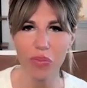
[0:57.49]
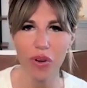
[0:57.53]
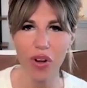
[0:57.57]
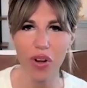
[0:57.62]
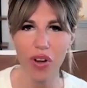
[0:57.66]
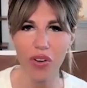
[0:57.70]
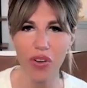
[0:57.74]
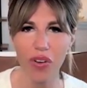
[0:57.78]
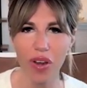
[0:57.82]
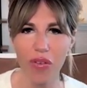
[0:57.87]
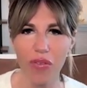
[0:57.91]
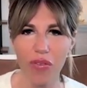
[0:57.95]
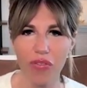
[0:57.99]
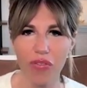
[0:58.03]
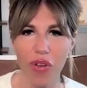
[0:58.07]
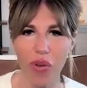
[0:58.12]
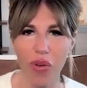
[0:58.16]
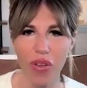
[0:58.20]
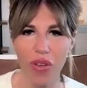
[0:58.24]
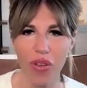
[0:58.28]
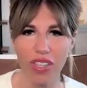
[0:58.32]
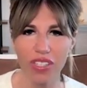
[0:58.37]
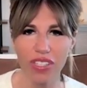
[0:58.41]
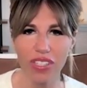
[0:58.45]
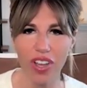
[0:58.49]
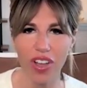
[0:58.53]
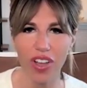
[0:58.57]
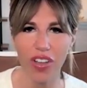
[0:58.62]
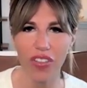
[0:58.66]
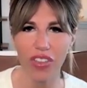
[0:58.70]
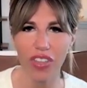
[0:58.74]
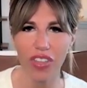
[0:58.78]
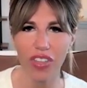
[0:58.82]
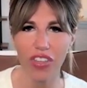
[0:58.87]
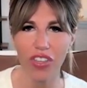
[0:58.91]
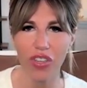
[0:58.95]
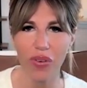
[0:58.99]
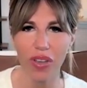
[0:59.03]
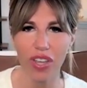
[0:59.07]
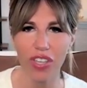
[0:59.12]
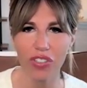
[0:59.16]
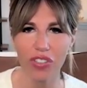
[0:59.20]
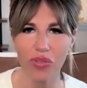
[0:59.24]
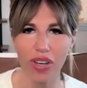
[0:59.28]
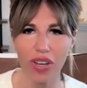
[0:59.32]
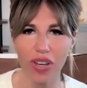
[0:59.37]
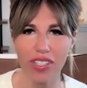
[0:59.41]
program focused on the U.S.